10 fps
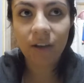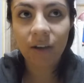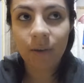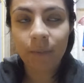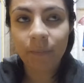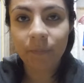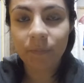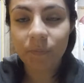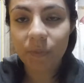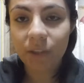um,
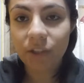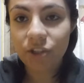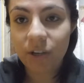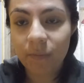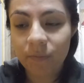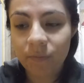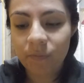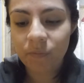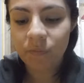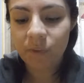the gym,
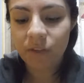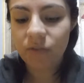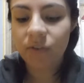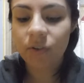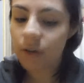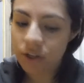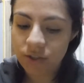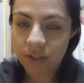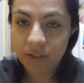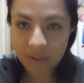different
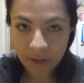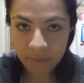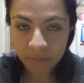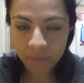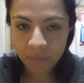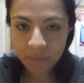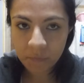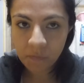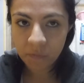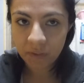location this time,
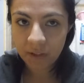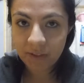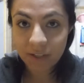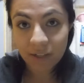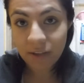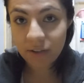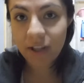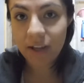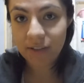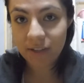take another
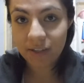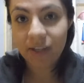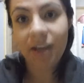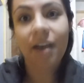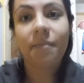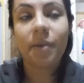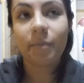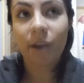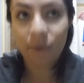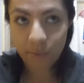class, then I have my
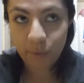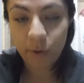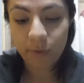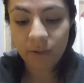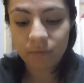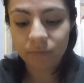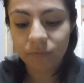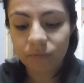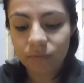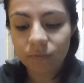brow appointment.
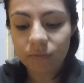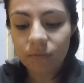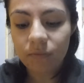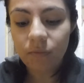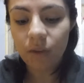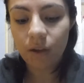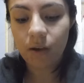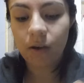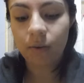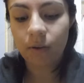
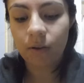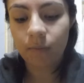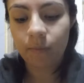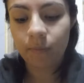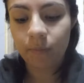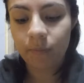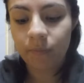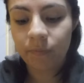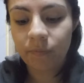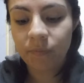Um,
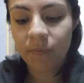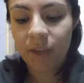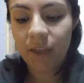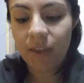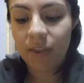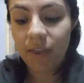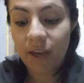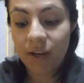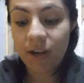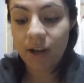
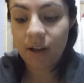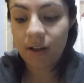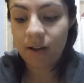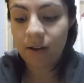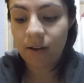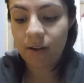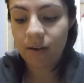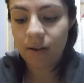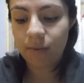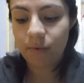then
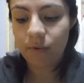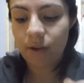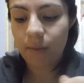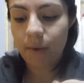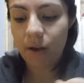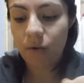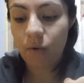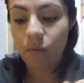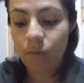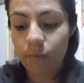I will come back
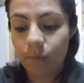home,